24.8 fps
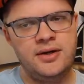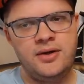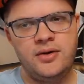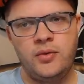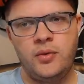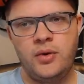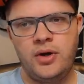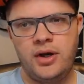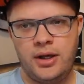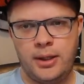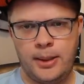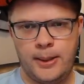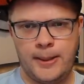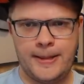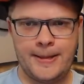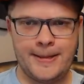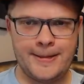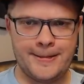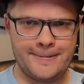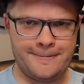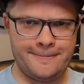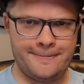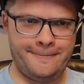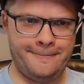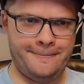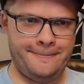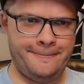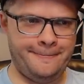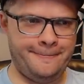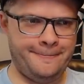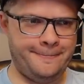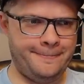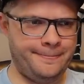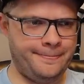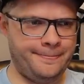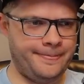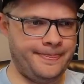Well,
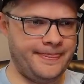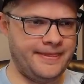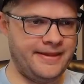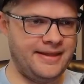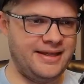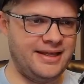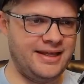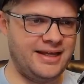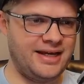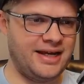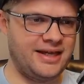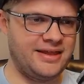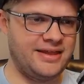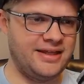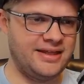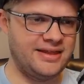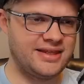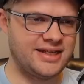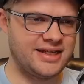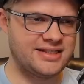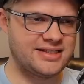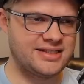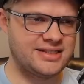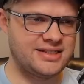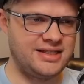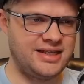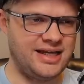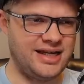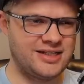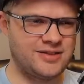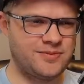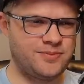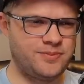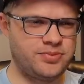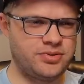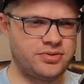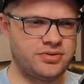yeah, I think that's
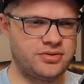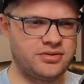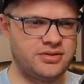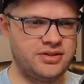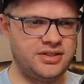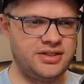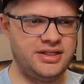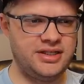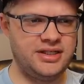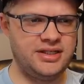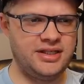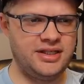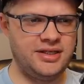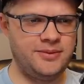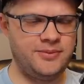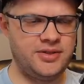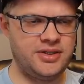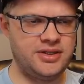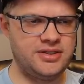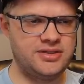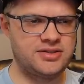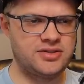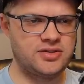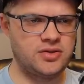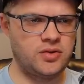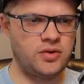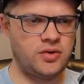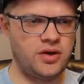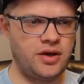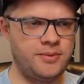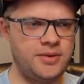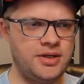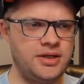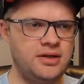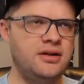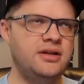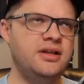pretty limited. So, I
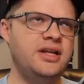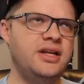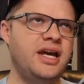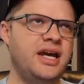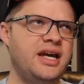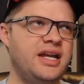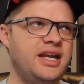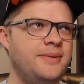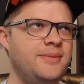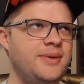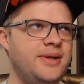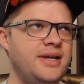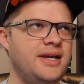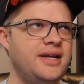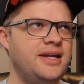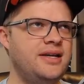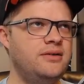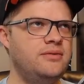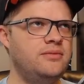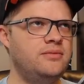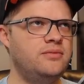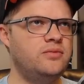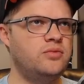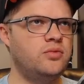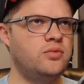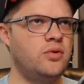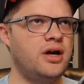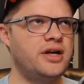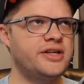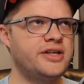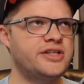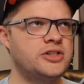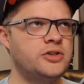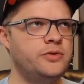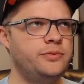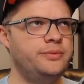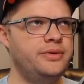mean, yeah, an NBA
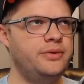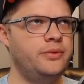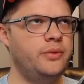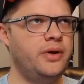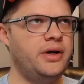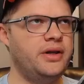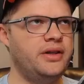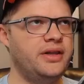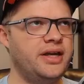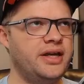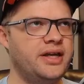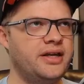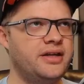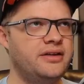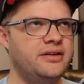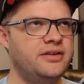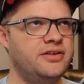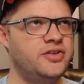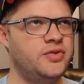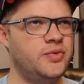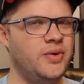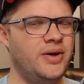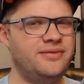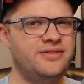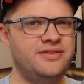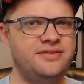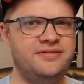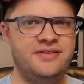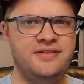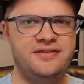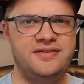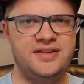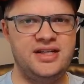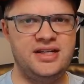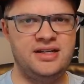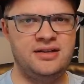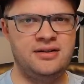roster would be what, like 12 to
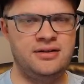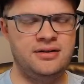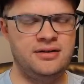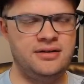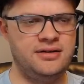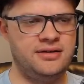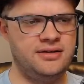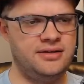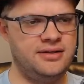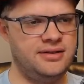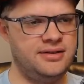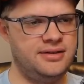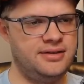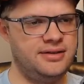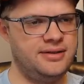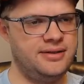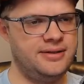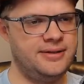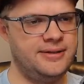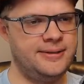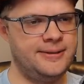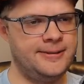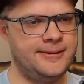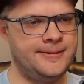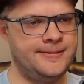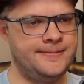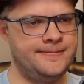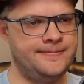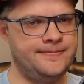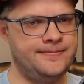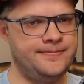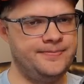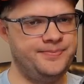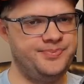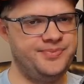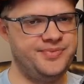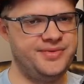15?
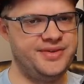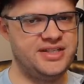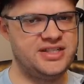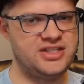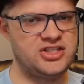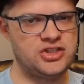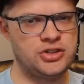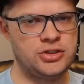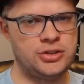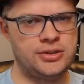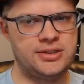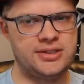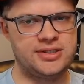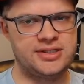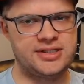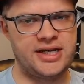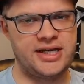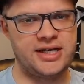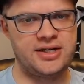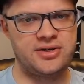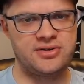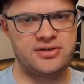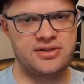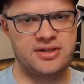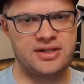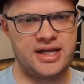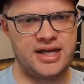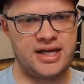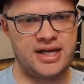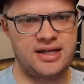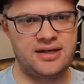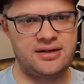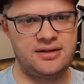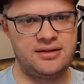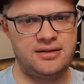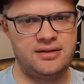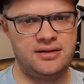And this is a little tighter than
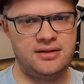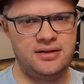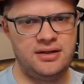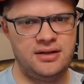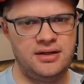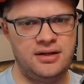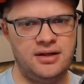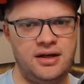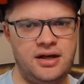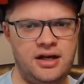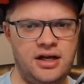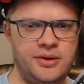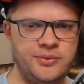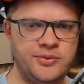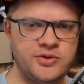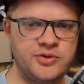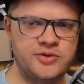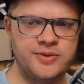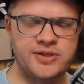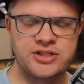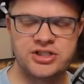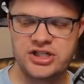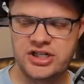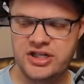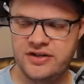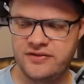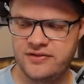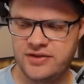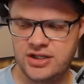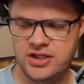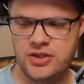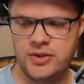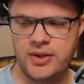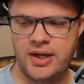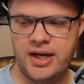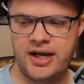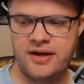that, especially given
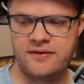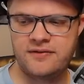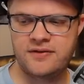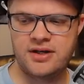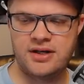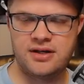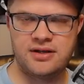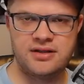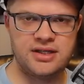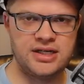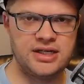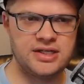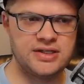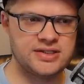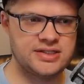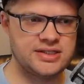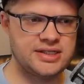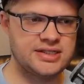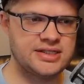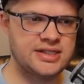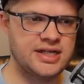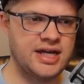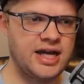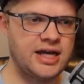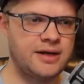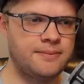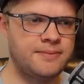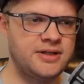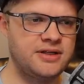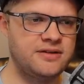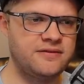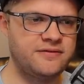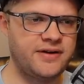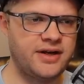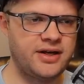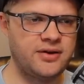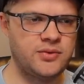that you have kind of the LCS Academy
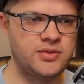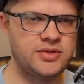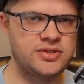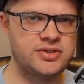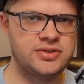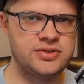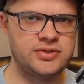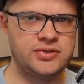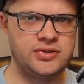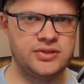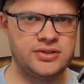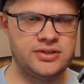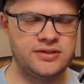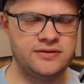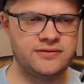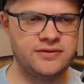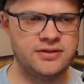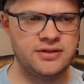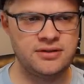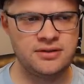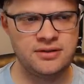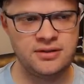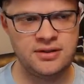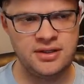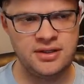divide, which is a little different.